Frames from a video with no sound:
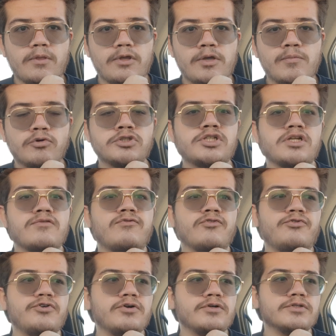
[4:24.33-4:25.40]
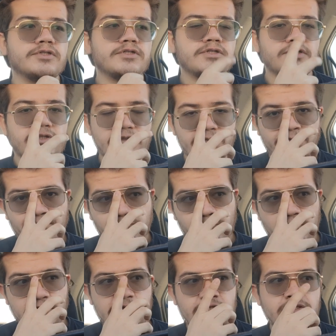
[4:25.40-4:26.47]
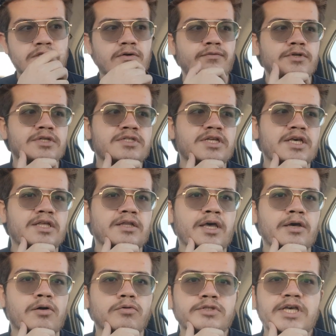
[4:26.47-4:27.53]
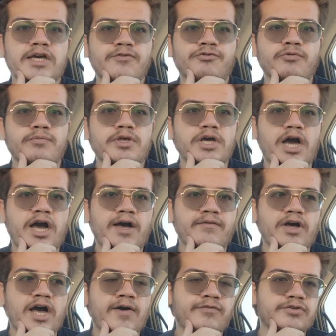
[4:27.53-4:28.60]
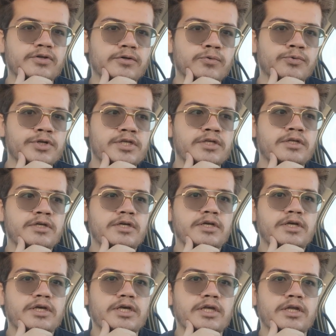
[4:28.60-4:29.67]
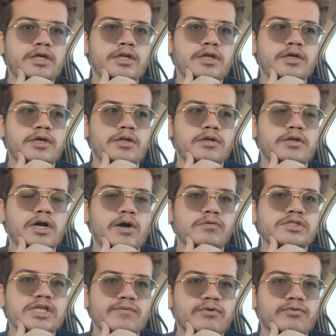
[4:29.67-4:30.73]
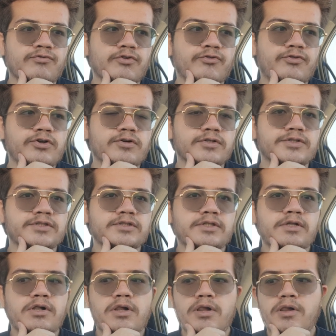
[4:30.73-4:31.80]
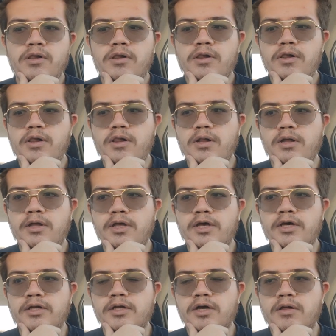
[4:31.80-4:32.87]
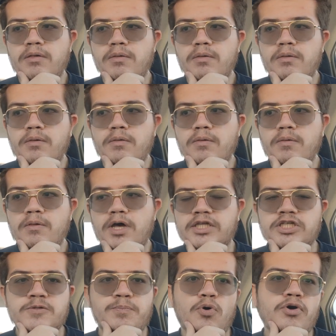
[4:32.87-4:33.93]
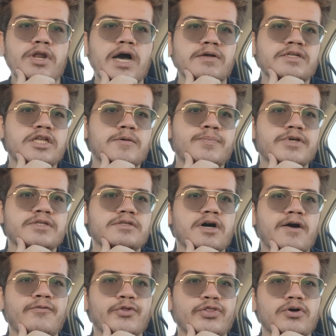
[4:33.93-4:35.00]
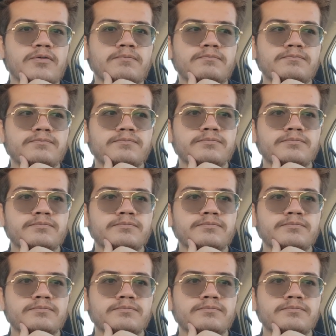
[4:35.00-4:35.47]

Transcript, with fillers: emotionally fulfilled. And she's over here saying like, oh, take it from me. I, I have a degree and, and, and I was never fulfilled. And at this point, I was getting pissed off with them.